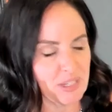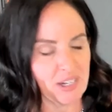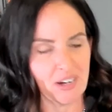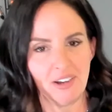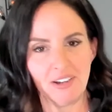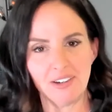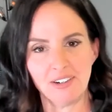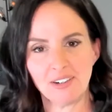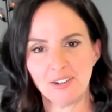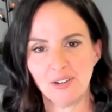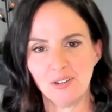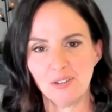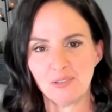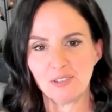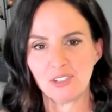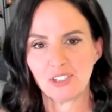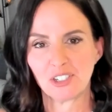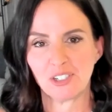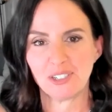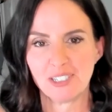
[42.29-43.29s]
on her own
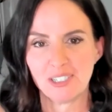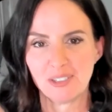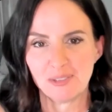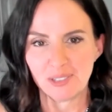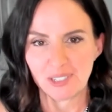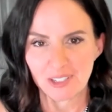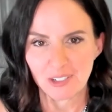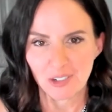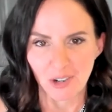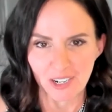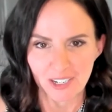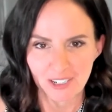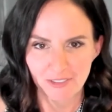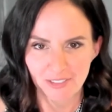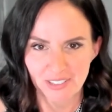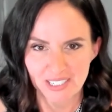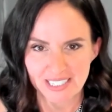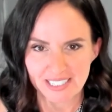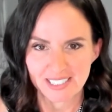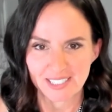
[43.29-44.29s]
journey with chronic
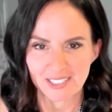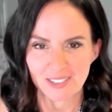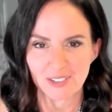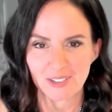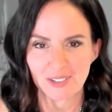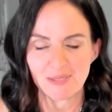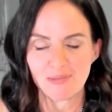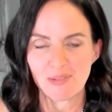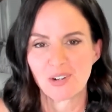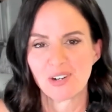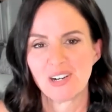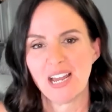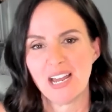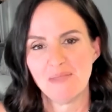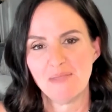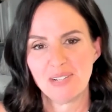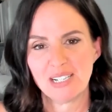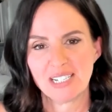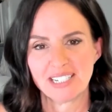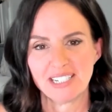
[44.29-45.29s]
fatigue syndrome, or
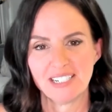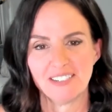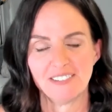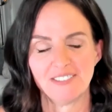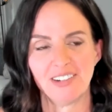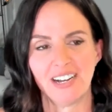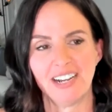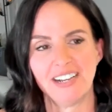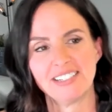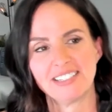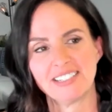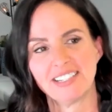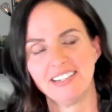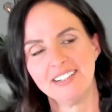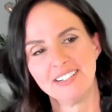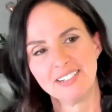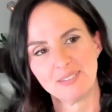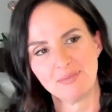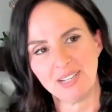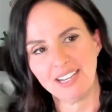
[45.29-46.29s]
ME/CFS, and
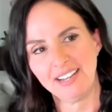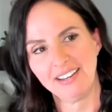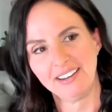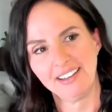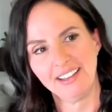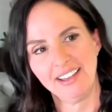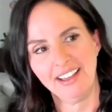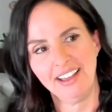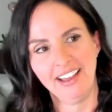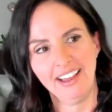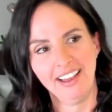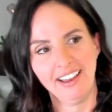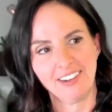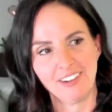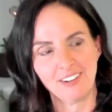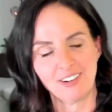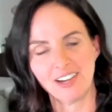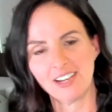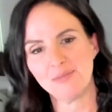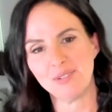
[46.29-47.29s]
has made
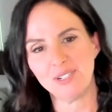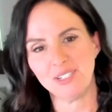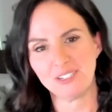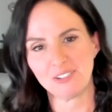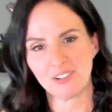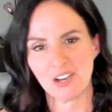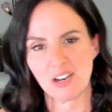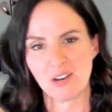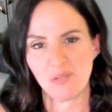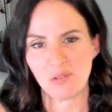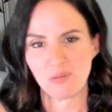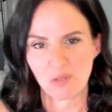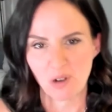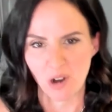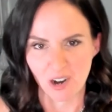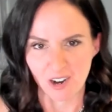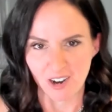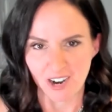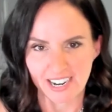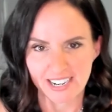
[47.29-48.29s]
incredible
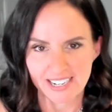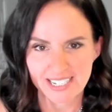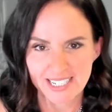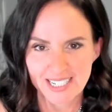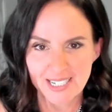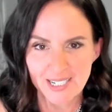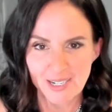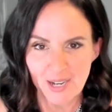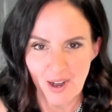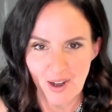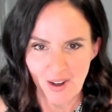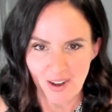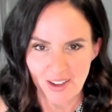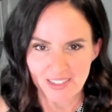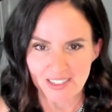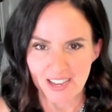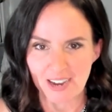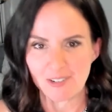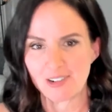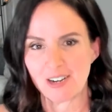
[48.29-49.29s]
progress on
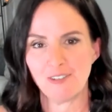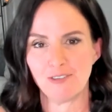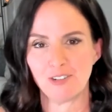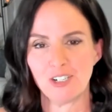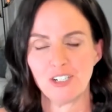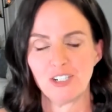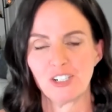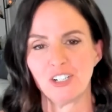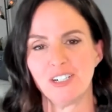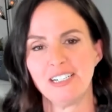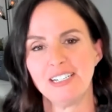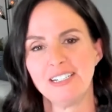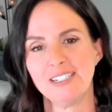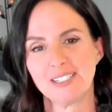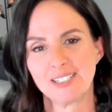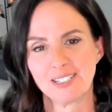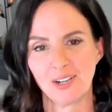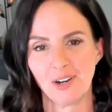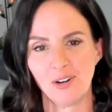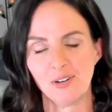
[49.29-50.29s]
that recovery journey.
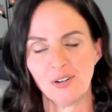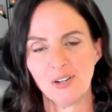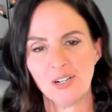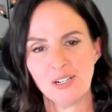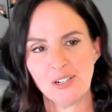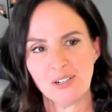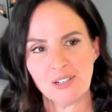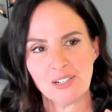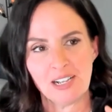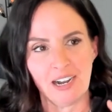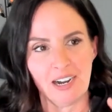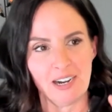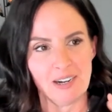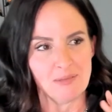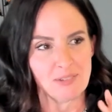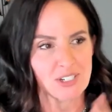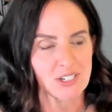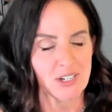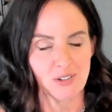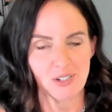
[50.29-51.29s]
So I'm
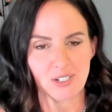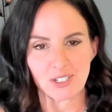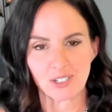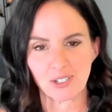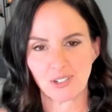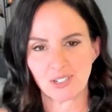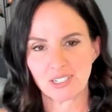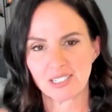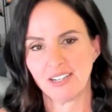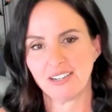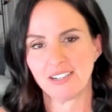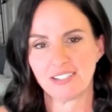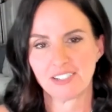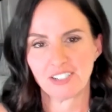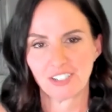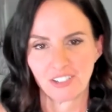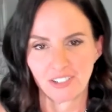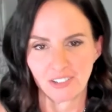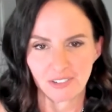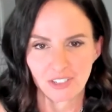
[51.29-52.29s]
just always so excited
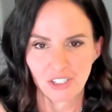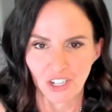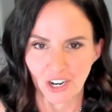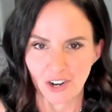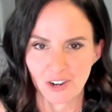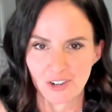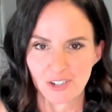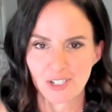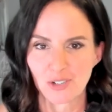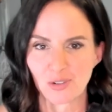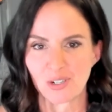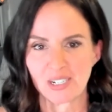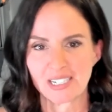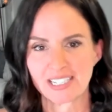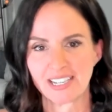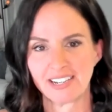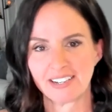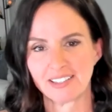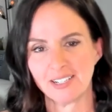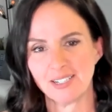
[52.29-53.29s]
to share stories
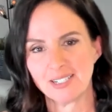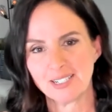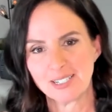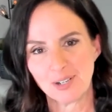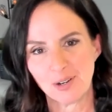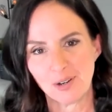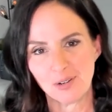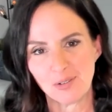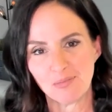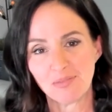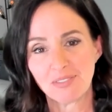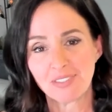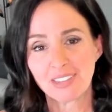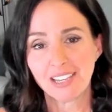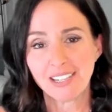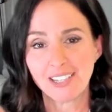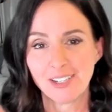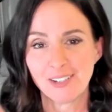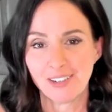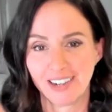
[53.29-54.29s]
like this. So
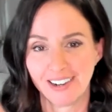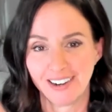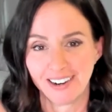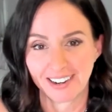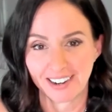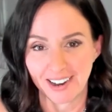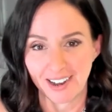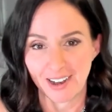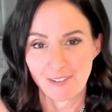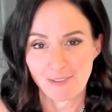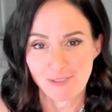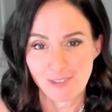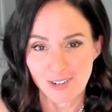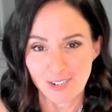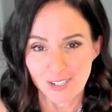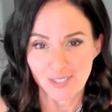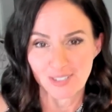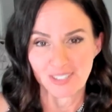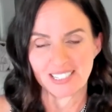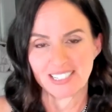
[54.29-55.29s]
thank you, Erica, for
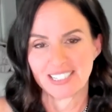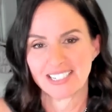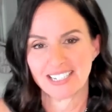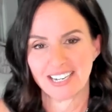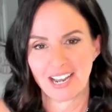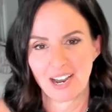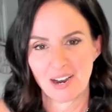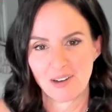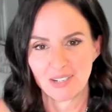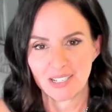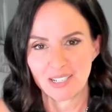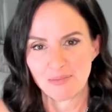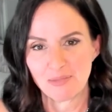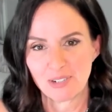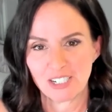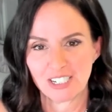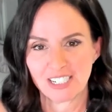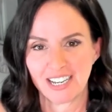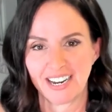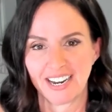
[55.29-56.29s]
doing this today. I really
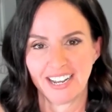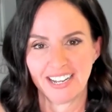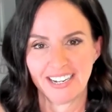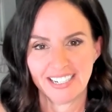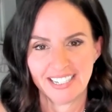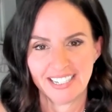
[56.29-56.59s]
appreciate it.